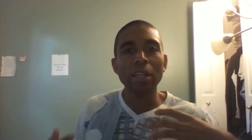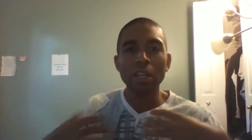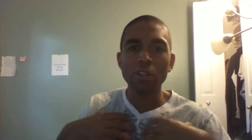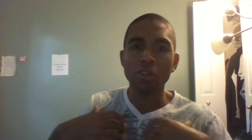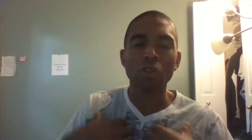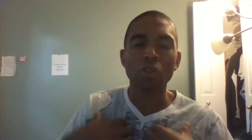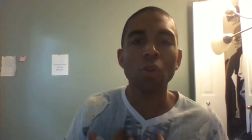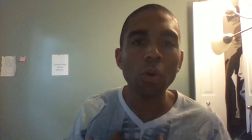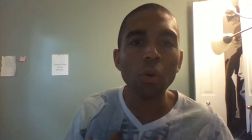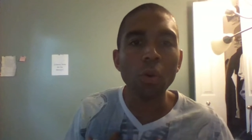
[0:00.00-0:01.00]
in your
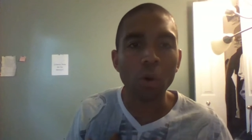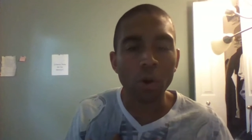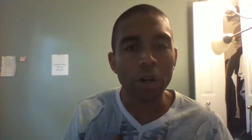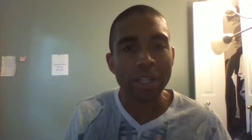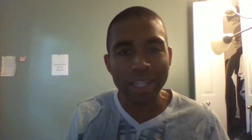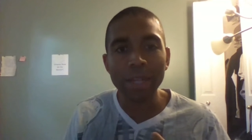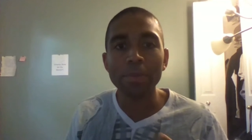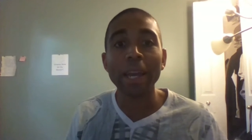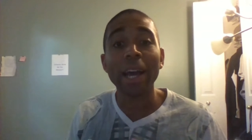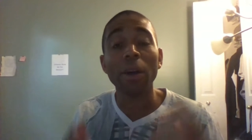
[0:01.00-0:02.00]
core, deep
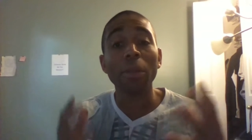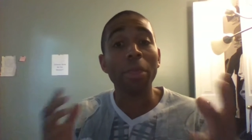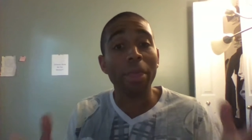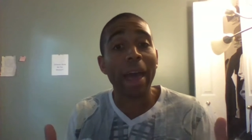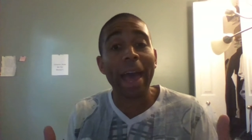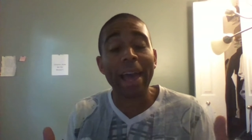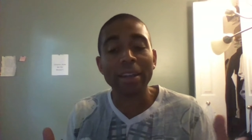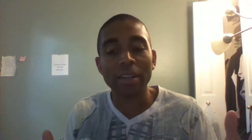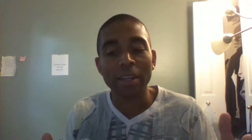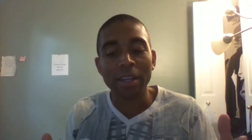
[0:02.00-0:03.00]
down, that
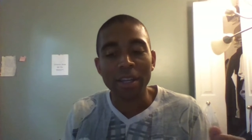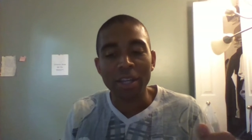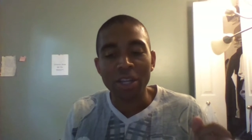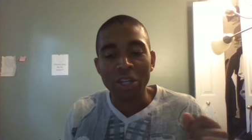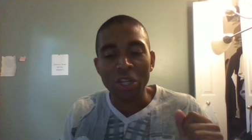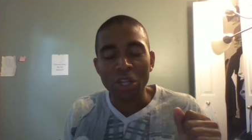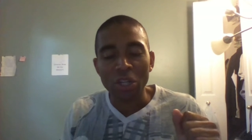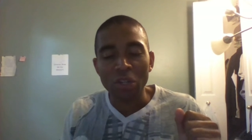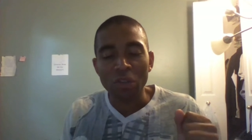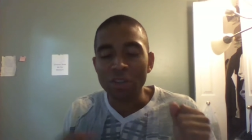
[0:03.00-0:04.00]

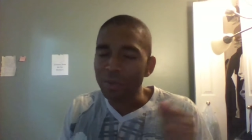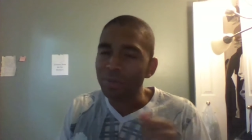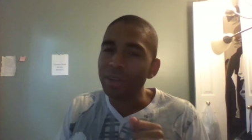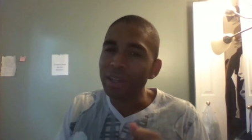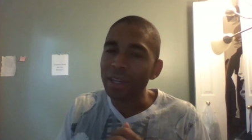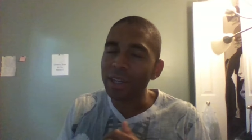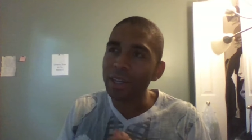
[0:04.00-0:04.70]
something.